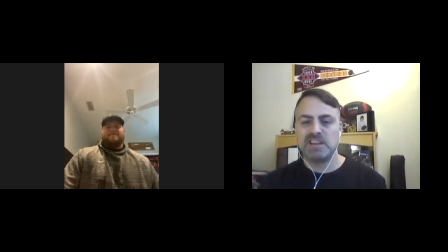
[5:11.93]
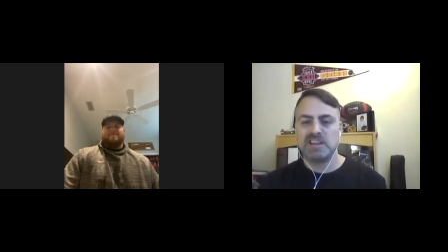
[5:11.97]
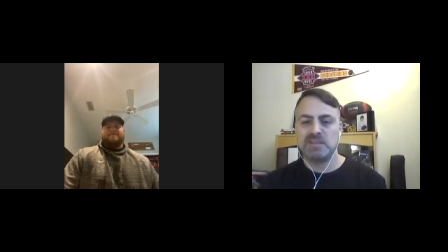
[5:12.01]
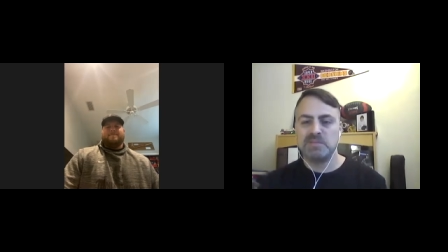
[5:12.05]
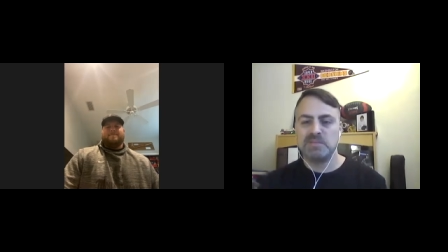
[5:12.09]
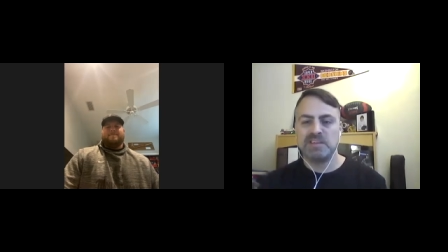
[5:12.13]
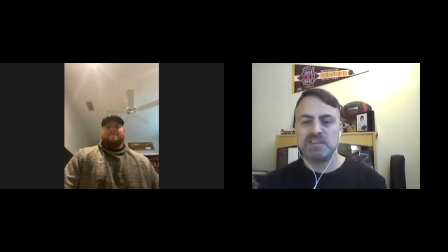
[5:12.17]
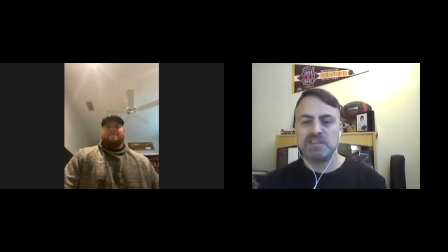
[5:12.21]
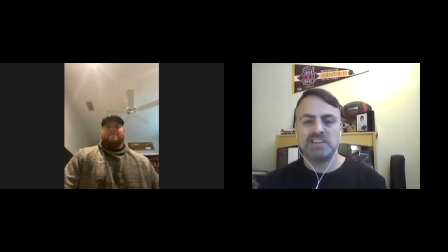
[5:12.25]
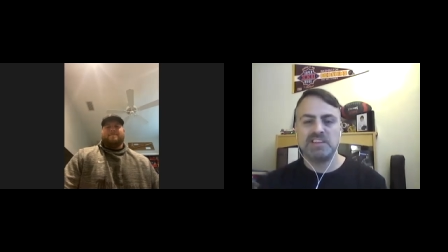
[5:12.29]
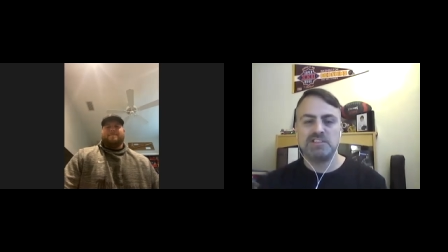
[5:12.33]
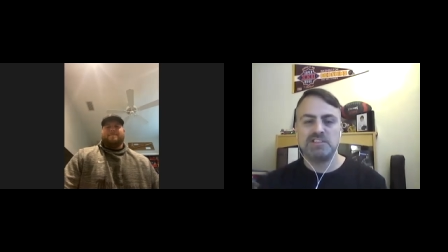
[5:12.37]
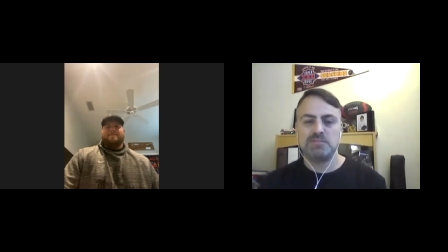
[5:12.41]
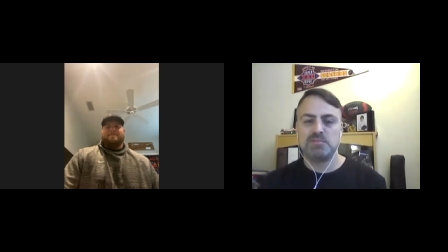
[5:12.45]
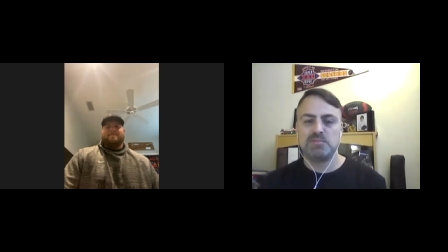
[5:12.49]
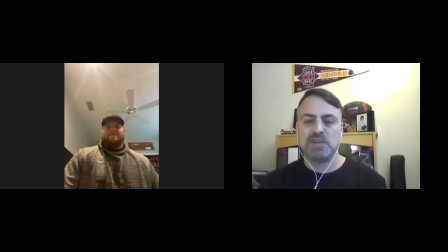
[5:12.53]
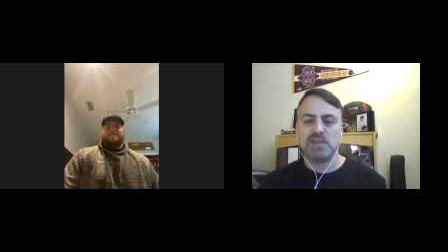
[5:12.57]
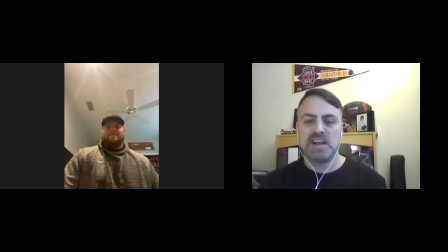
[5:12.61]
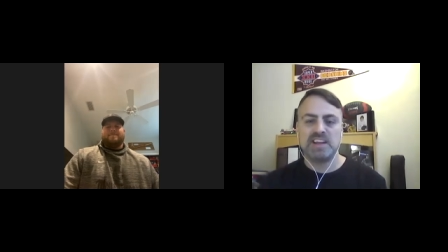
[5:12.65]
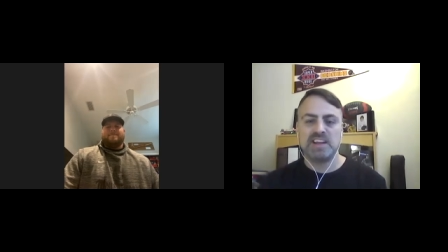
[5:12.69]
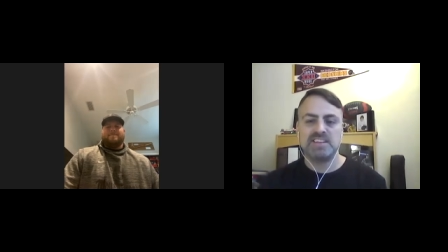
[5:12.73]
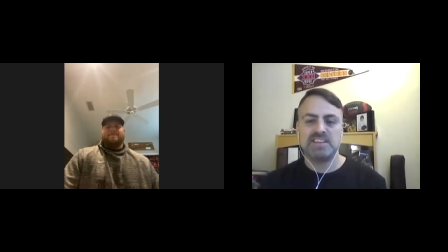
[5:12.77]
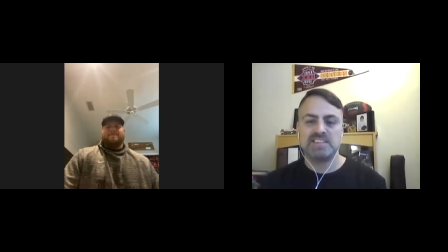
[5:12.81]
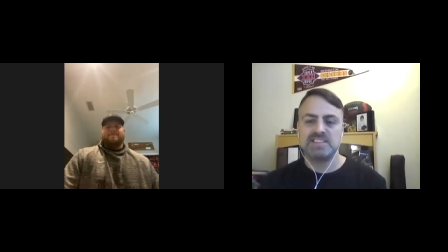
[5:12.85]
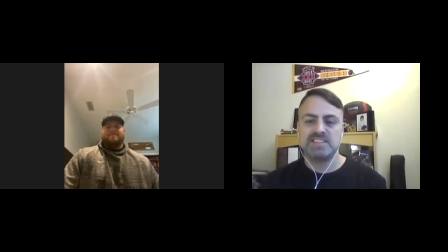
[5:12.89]
I mean, did you
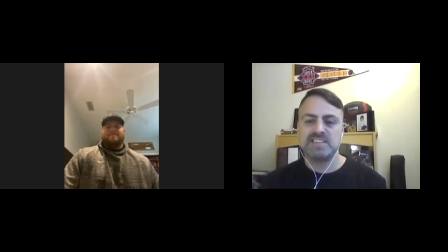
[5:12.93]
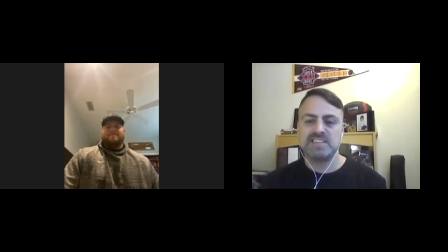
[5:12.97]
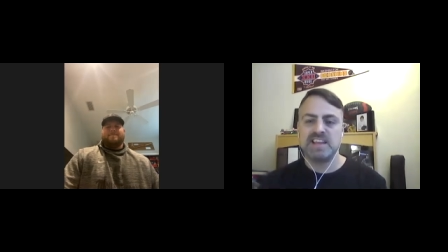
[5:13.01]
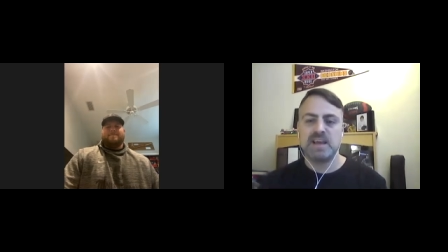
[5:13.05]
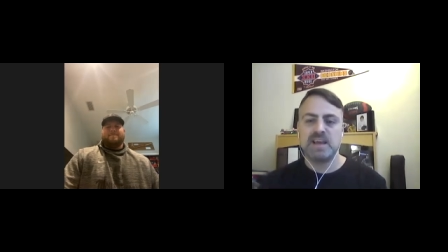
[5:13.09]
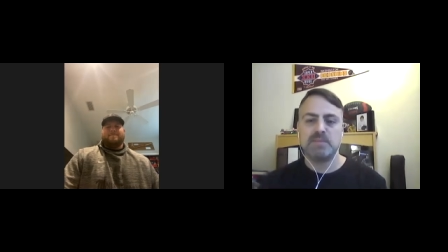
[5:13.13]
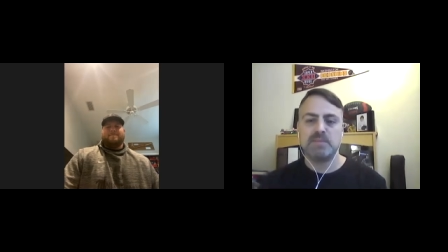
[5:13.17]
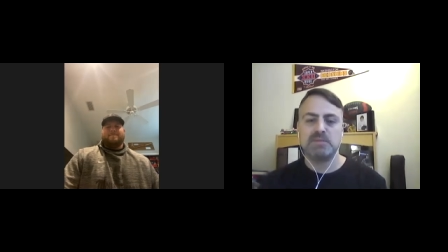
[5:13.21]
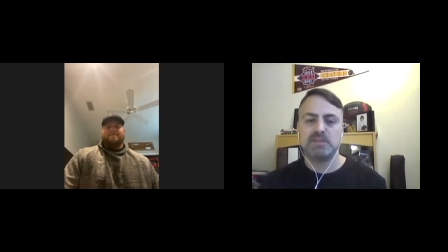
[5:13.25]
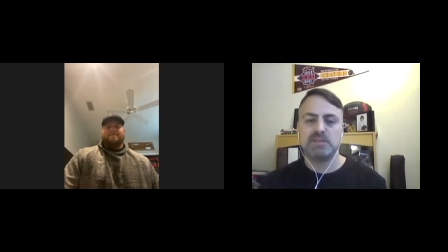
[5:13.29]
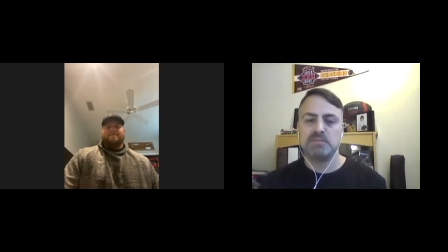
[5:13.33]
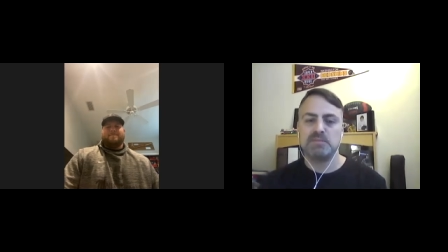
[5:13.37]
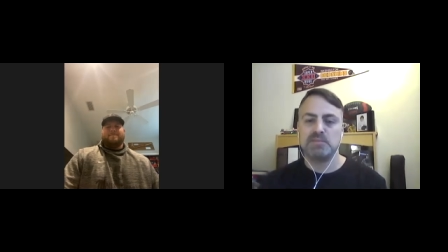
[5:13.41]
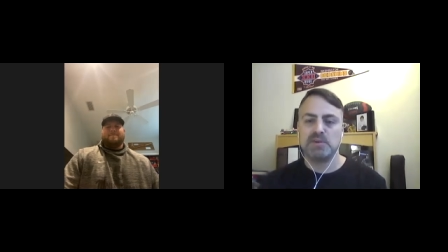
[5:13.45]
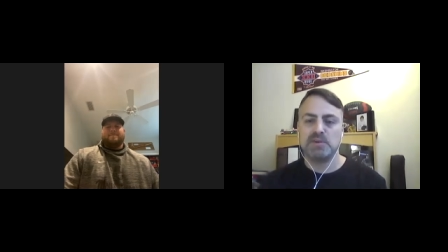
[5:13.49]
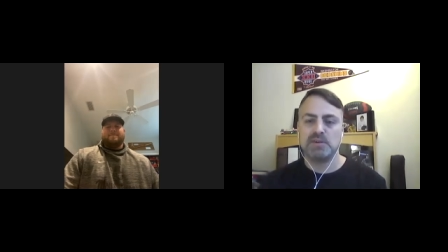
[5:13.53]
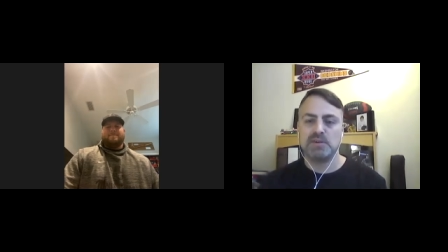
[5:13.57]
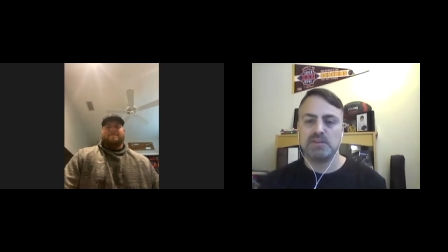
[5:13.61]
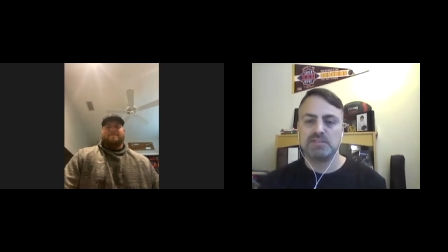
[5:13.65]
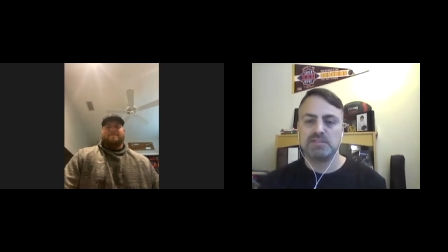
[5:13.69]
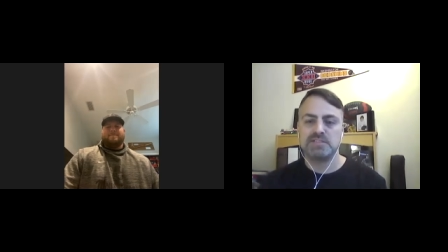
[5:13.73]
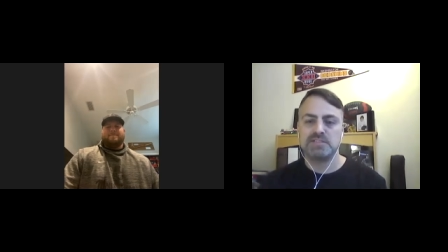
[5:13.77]
practice snapping the ball